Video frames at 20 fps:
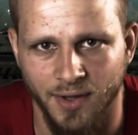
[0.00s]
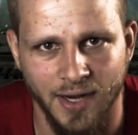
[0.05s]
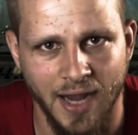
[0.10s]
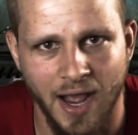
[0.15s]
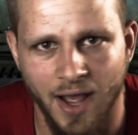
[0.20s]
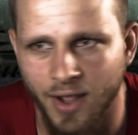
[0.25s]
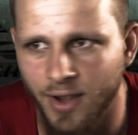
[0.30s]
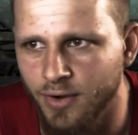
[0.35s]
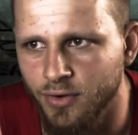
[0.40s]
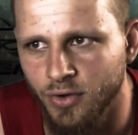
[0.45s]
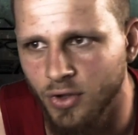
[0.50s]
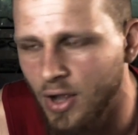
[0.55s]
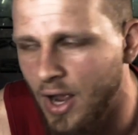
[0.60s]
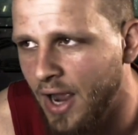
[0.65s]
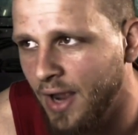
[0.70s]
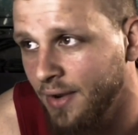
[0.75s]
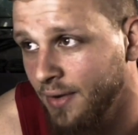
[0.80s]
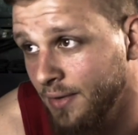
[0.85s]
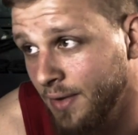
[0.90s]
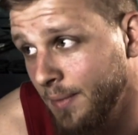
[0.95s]
Like I,
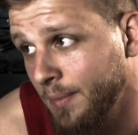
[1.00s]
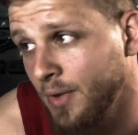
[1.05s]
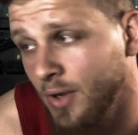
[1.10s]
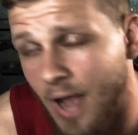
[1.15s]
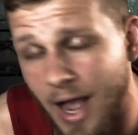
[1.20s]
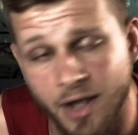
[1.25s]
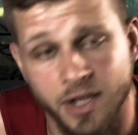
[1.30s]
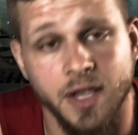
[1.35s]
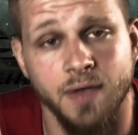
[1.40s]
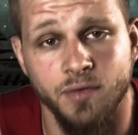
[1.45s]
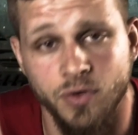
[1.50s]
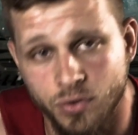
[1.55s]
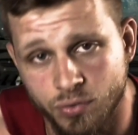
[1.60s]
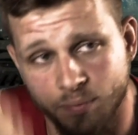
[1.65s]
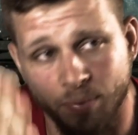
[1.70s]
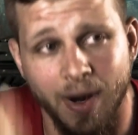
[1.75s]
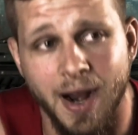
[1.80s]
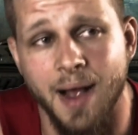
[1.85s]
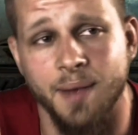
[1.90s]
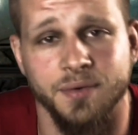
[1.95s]
I like, I'll give you
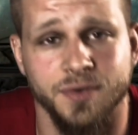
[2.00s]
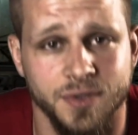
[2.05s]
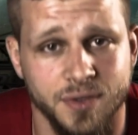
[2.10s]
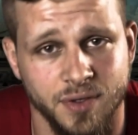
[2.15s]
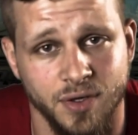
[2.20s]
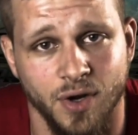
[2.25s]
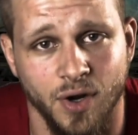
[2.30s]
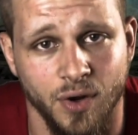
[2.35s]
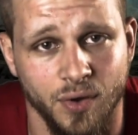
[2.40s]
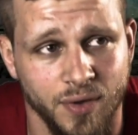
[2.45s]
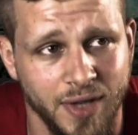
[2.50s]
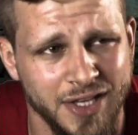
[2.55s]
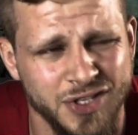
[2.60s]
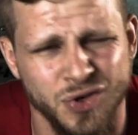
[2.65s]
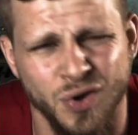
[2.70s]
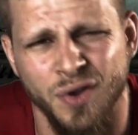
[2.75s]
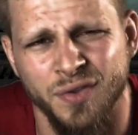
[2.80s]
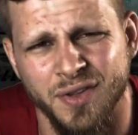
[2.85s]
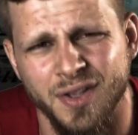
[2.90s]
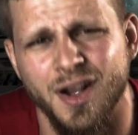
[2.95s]
props. You know
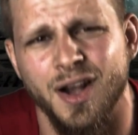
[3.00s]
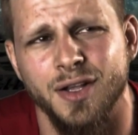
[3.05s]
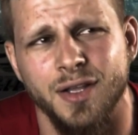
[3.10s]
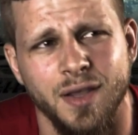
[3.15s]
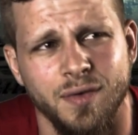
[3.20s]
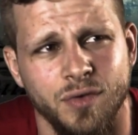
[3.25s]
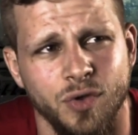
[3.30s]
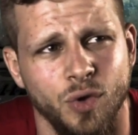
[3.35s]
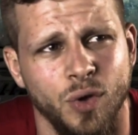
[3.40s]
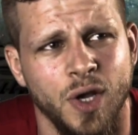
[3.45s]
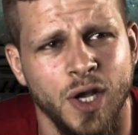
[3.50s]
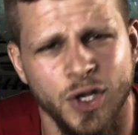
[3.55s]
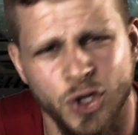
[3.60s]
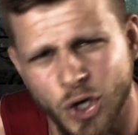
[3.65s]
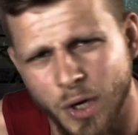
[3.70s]
that's the only thing I'll give you.